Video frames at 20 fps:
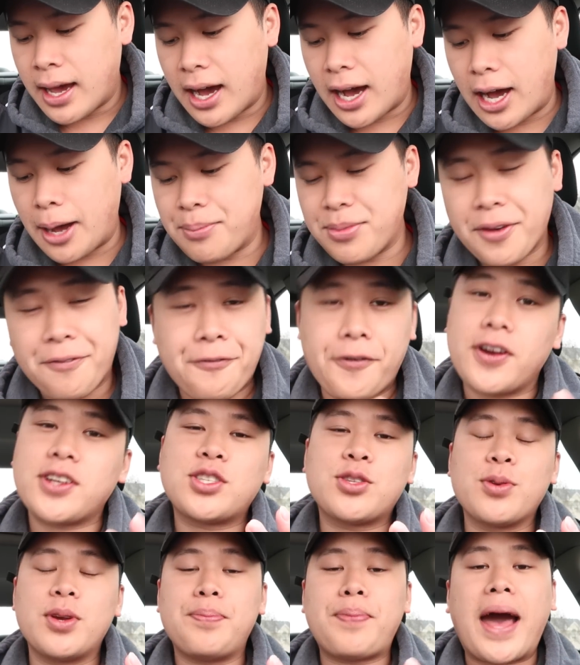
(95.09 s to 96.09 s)
Um, the
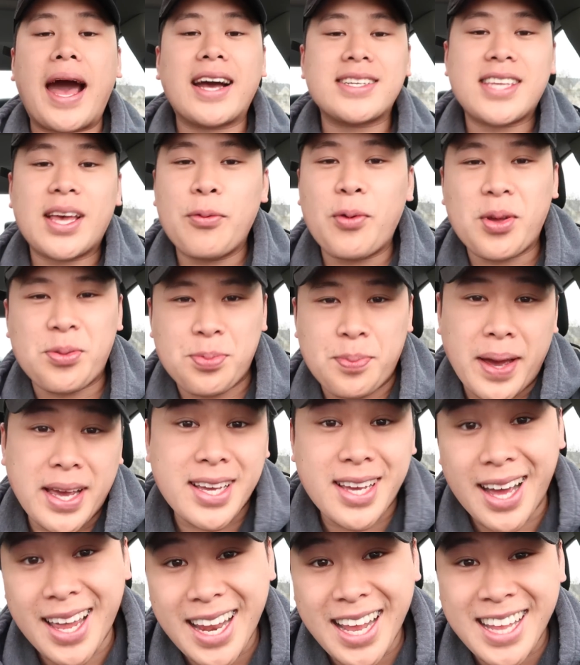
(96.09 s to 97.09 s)
first three packs, I went with my
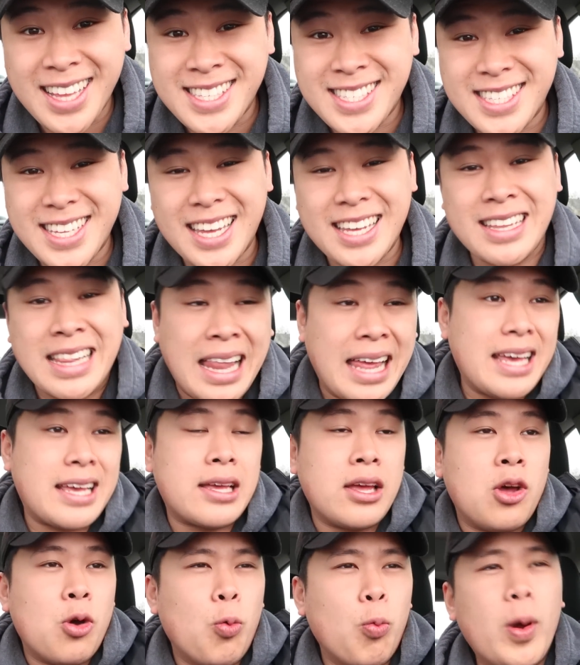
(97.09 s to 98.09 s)
gut instinct, like,